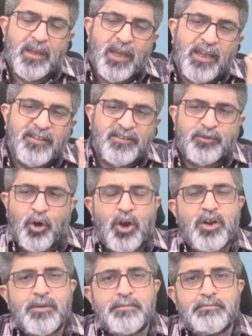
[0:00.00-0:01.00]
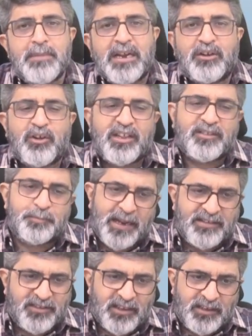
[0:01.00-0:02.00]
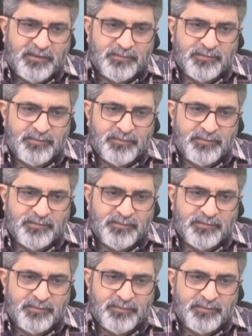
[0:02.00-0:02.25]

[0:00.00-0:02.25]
is called matrix pricing.